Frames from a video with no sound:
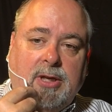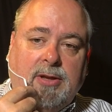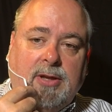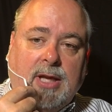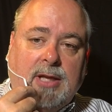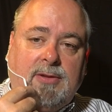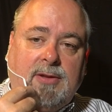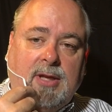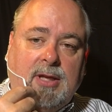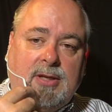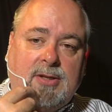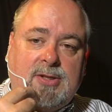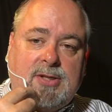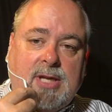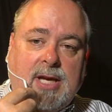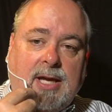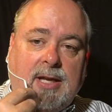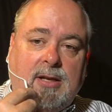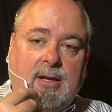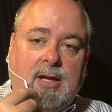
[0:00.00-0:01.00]
That thing
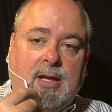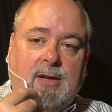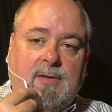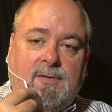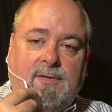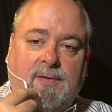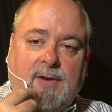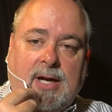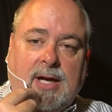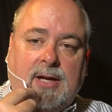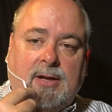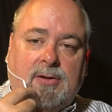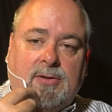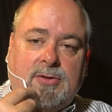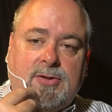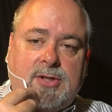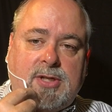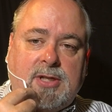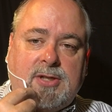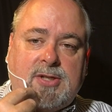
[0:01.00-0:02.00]
sat in a file
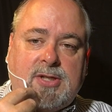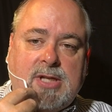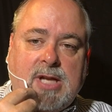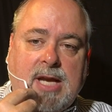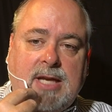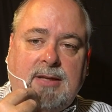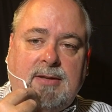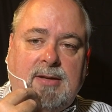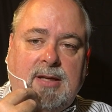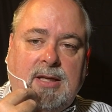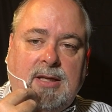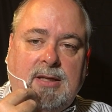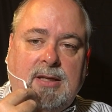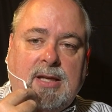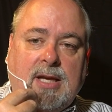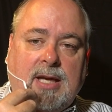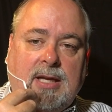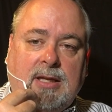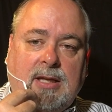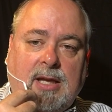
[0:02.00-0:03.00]
since
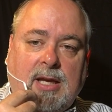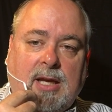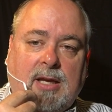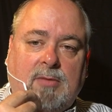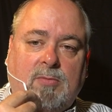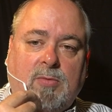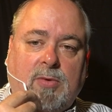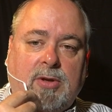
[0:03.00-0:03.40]
1998